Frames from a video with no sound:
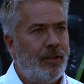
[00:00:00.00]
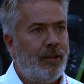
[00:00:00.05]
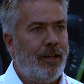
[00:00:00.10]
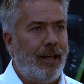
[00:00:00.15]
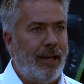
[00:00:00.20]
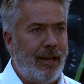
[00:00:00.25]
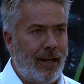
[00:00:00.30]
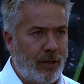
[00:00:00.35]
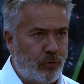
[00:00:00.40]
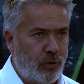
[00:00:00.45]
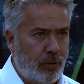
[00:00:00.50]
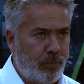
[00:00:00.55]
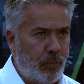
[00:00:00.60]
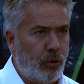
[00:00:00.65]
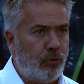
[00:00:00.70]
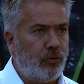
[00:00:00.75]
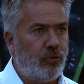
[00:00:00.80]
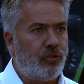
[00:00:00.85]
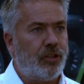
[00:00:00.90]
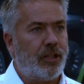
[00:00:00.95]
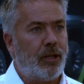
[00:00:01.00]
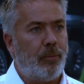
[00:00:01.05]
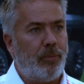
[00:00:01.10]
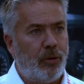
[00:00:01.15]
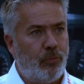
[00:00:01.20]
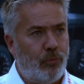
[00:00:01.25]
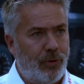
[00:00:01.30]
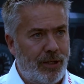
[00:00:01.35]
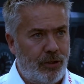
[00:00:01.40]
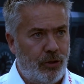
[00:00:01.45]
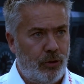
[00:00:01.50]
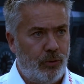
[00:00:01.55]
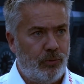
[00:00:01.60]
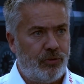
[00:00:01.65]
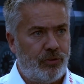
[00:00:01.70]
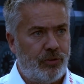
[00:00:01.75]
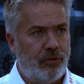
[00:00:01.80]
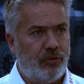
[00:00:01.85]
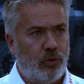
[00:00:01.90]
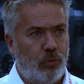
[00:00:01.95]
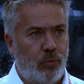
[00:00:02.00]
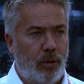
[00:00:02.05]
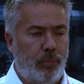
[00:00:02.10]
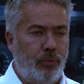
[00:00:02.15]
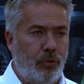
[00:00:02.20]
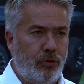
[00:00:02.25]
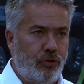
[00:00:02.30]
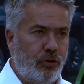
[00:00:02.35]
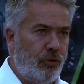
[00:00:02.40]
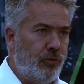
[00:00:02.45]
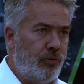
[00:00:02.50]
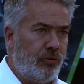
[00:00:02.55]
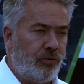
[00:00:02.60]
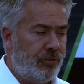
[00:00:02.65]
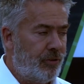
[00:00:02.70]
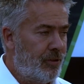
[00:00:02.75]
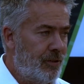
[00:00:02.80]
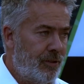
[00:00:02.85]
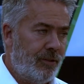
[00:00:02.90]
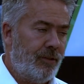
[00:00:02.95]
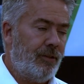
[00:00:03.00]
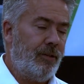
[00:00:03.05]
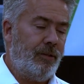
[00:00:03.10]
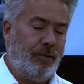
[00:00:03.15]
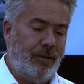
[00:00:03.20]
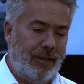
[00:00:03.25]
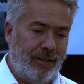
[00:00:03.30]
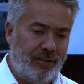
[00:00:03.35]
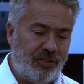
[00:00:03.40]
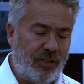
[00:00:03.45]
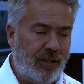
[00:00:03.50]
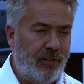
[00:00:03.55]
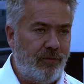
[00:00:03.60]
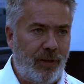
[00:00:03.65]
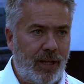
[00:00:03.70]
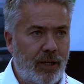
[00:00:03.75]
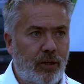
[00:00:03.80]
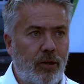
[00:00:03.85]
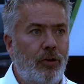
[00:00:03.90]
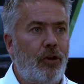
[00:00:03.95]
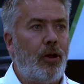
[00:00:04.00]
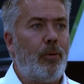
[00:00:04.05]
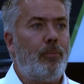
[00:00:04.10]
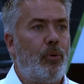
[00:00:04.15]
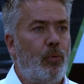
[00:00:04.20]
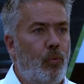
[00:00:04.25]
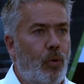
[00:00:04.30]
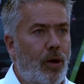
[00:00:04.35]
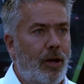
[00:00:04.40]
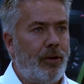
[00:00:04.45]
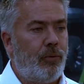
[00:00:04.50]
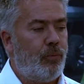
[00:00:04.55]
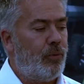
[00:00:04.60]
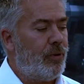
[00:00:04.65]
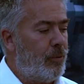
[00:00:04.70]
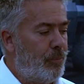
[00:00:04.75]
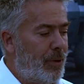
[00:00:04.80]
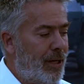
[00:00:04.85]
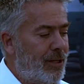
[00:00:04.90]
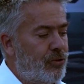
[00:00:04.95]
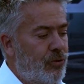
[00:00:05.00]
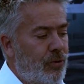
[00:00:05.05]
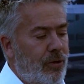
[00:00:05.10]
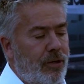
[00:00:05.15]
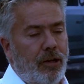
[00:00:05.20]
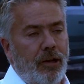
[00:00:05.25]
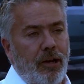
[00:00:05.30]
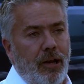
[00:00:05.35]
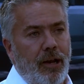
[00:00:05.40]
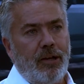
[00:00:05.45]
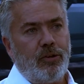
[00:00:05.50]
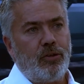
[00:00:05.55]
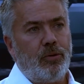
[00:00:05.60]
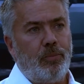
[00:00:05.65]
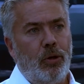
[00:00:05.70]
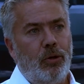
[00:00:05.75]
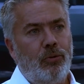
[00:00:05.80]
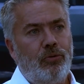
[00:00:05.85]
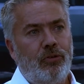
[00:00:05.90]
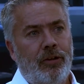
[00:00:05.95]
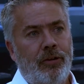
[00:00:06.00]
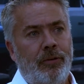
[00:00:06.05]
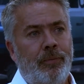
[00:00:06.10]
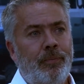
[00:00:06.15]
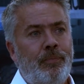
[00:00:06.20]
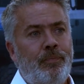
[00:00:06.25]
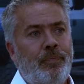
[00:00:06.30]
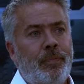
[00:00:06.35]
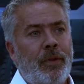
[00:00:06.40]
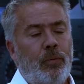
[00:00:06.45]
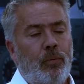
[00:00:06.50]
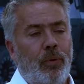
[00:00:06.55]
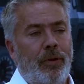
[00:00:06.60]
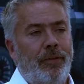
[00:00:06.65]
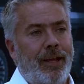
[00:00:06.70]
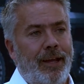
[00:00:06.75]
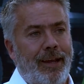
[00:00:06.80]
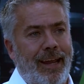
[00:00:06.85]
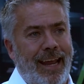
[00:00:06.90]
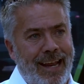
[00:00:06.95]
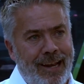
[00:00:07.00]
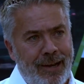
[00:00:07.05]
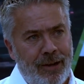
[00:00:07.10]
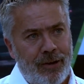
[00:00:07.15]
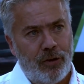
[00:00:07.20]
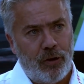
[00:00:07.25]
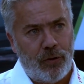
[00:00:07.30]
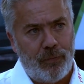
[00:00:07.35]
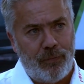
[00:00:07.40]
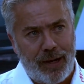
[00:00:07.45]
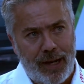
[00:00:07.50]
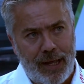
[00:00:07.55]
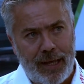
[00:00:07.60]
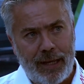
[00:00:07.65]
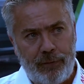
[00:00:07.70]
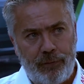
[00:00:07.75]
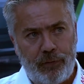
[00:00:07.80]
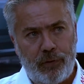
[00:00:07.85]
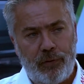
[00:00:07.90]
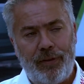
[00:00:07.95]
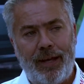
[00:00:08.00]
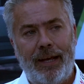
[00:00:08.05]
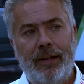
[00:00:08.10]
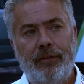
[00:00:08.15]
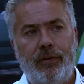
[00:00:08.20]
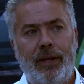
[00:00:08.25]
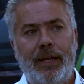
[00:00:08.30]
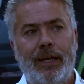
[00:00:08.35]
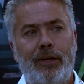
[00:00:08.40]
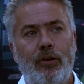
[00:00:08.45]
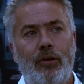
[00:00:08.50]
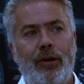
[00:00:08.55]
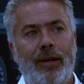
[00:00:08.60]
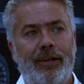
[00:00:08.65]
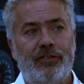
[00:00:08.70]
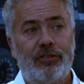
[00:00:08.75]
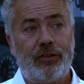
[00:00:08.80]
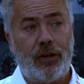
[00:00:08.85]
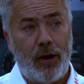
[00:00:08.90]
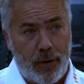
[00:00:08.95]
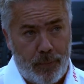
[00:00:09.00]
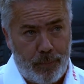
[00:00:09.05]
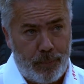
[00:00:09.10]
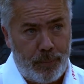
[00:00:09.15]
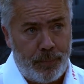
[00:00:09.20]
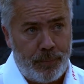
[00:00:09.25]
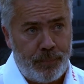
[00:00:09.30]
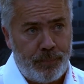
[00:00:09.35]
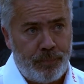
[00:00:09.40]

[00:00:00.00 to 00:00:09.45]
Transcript: electric motors that can be reused. So we produce, let's say, vehicle number 1 with a battery and an electric motor. When the end of life of that vehicle has come,